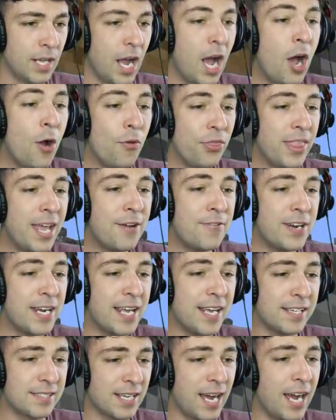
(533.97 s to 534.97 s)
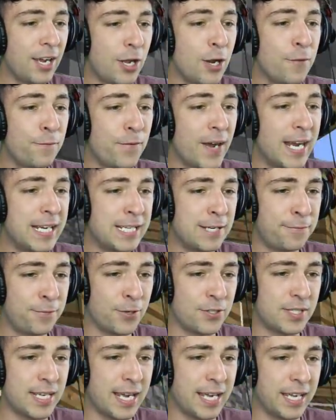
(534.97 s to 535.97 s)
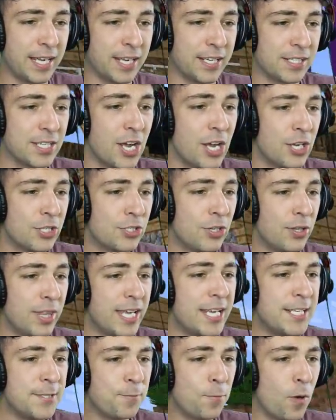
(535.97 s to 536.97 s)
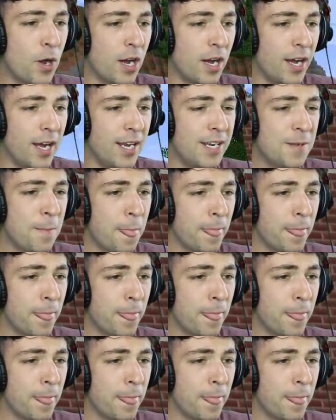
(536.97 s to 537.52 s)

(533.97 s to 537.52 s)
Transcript: Oh, there it is. I couldn't find it for a second. So there's one.